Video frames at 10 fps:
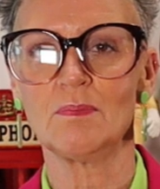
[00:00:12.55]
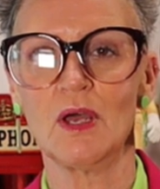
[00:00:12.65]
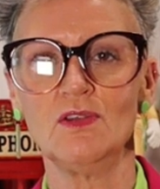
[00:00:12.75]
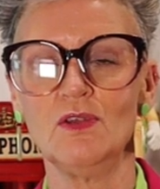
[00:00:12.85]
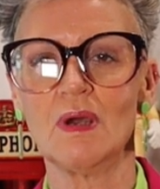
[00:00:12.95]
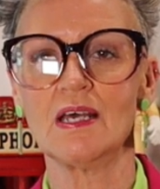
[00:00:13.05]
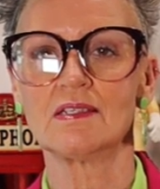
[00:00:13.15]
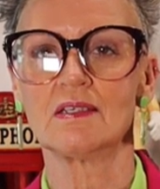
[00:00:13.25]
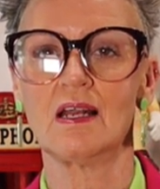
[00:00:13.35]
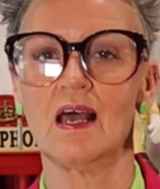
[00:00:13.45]
my new
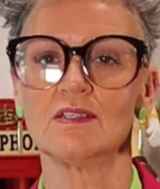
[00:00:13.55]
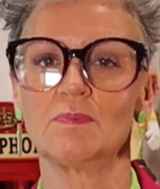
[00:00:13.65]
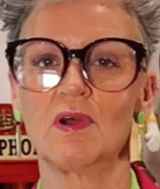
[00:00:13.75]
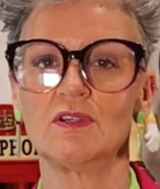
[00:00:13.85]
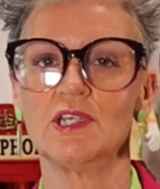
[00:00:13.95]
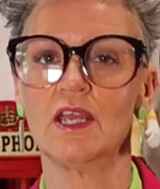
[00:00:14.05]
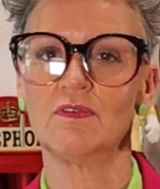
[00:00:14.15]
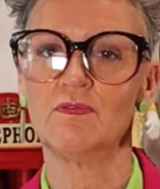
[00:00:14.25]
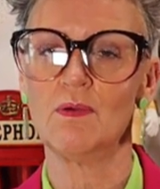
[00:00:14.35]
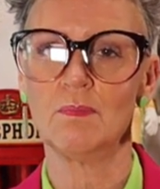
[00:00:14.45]
masterclass project
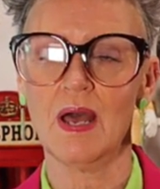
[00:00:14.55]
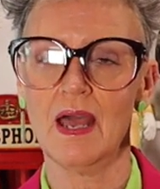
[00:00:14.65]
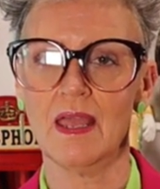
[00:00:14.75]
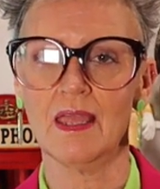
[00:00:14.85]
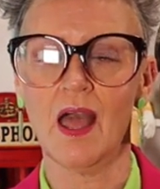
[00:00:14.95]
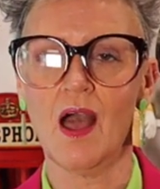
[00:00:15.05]
for May.